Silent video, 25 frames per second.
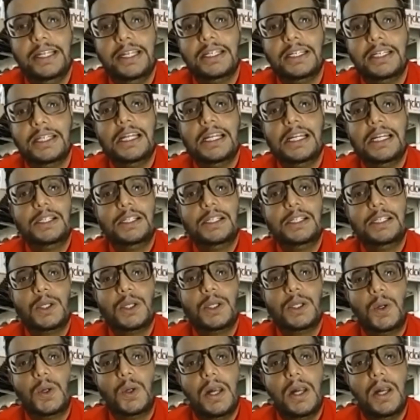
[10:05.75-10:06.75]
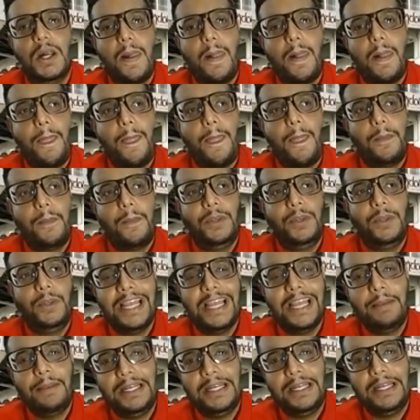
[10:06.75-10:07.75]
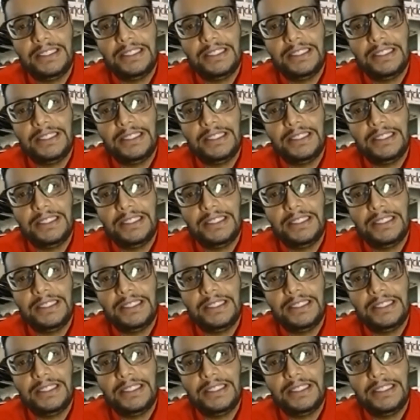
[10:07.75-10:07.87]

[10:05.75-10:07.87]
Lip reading: So with that being said,